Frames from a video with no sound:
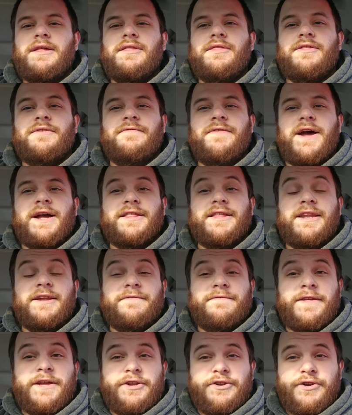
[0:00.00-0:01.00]
the fact that
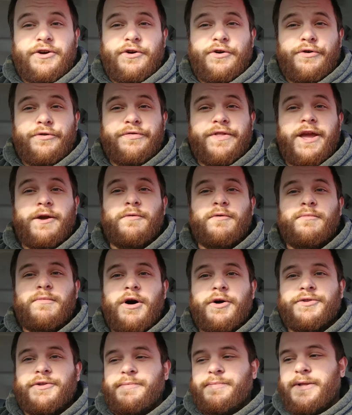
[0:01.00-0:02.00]
if they don't, they will
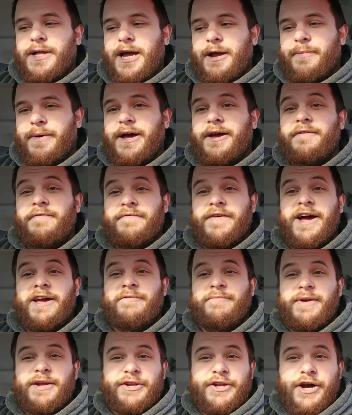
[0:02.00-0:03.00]
multiply by
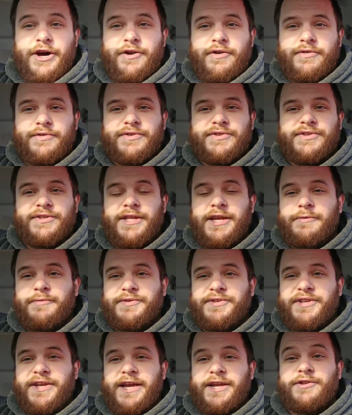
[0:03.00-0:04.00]
5 McDonald's and they
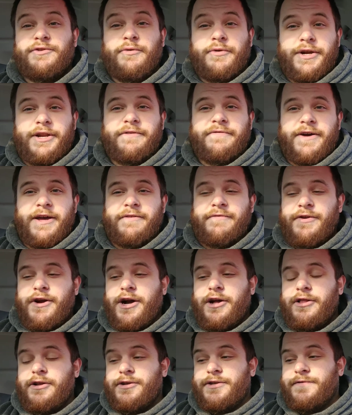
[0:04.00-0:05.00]
will say
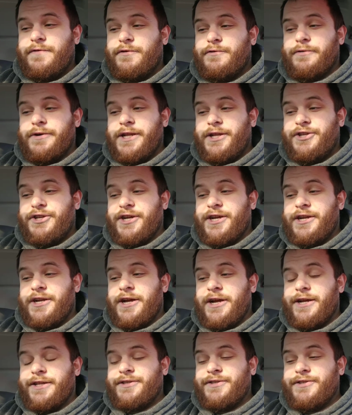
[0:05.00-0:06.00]
$25 for 20 chicken
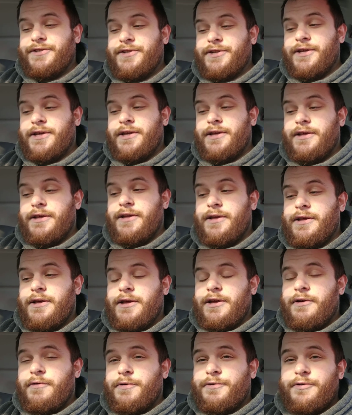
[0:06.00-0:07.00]
nuggets,
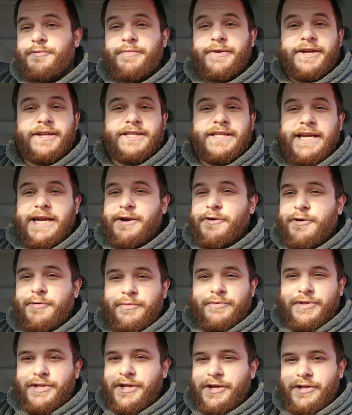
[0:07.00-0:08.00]
which would be a
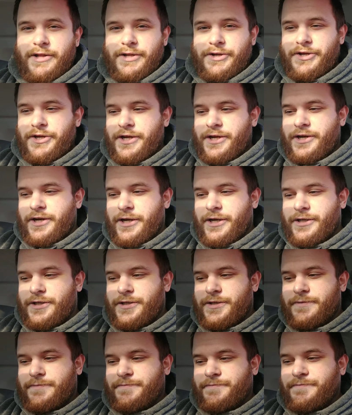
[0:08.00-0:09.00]
terrible deal on chicken
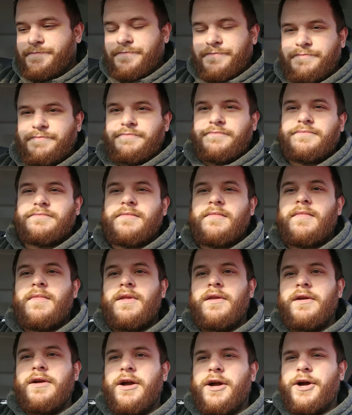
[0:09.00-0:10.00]
nuggets.
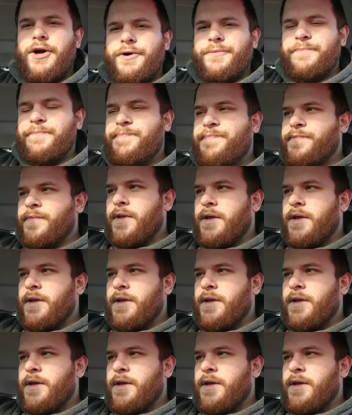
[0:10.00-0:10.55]
Or